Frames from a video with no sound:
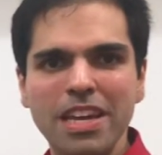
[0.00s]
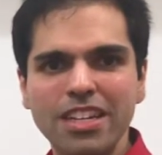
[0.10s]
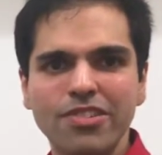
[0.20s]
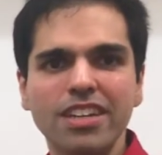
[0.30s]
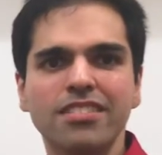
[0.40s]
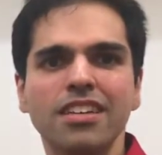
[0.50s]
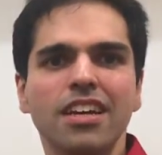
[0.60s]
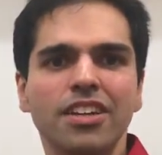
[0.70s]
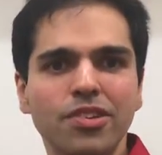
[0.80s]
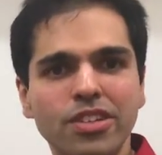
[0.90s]
matrix,
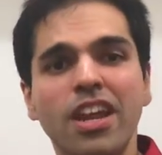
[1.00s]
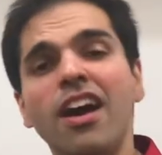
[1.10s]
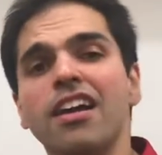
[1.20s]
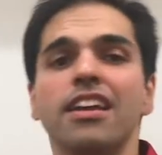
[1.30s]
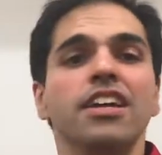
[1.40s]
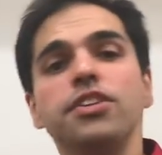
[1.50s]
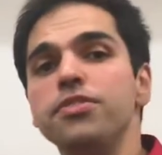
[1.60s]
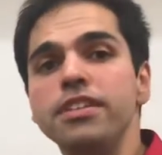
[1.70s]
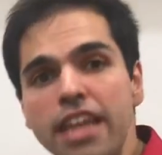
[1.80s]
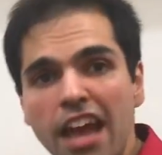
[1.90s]
you're done.
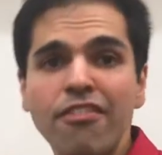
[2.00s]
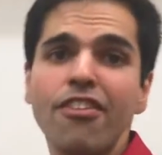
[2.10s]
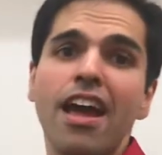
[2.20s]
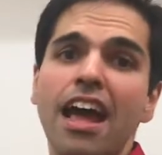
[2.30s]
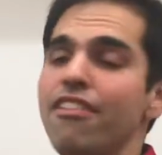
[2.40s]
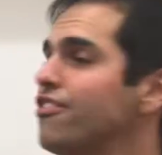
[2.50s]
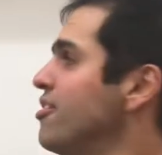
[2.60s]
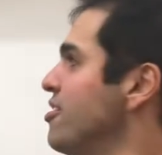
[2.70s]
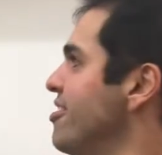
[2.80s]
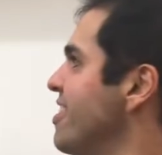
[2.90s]
You never have
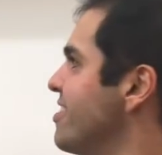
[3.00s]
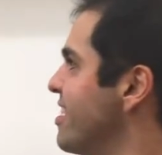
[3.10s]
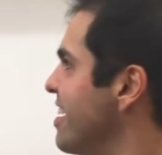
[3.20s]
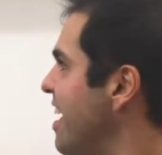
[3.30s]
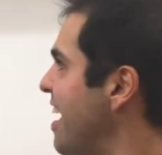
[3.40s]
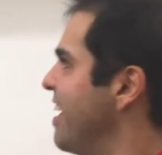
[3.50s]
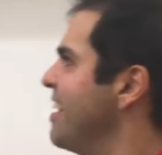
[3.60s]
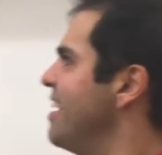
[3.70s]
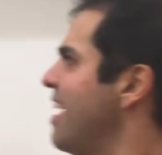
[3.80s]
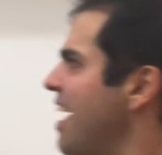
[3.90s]
to do this
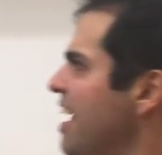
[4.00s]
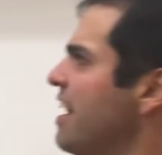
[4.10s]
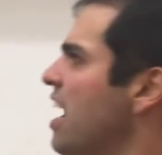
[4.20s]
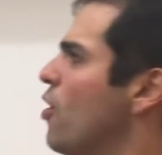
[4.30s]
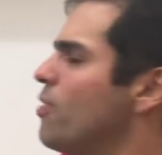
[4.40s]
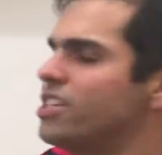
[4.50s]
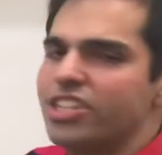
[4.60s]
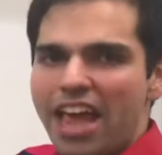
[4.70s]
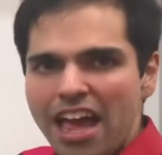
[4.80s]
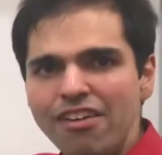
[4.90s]
again. And now
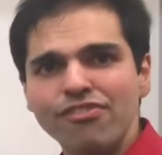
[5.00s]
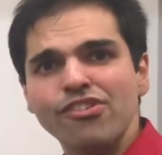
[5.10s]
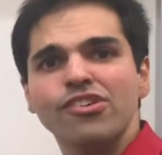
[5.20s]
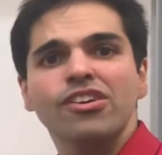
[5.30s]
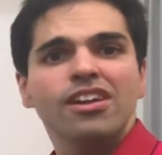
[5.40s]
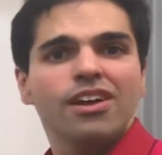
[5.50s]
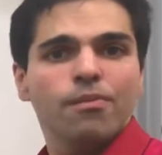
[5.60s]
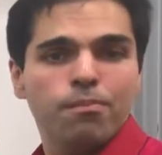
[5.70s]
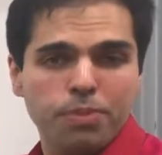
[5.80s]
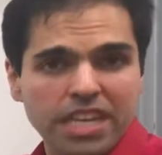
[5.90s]
whichever
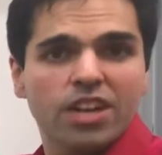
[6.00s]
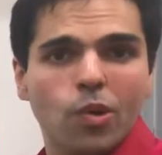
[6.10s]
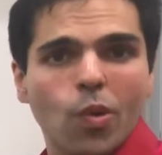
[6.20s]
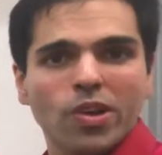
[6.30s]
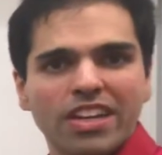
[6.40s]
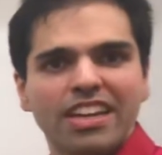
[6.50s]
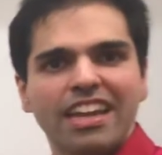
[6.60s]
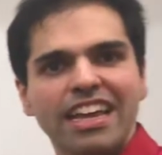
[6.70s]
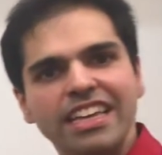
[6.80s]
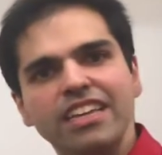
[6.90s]
B
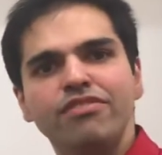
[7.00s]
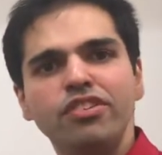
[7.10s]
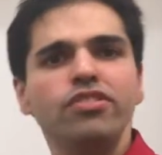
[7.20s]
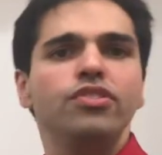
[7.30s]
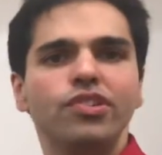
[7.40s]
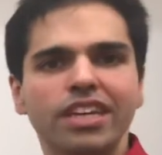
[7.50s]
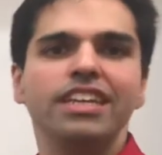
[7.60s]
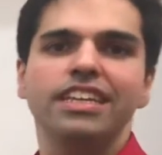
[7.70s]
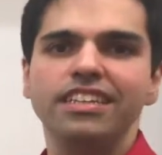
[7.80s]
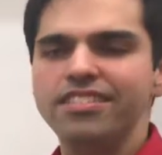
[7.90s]
coordinate I give you, you
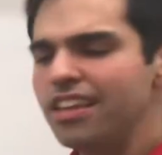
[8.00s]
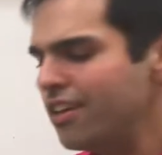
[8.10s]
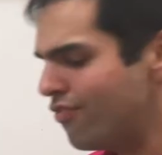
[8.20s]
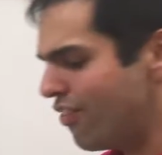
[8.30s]
can easily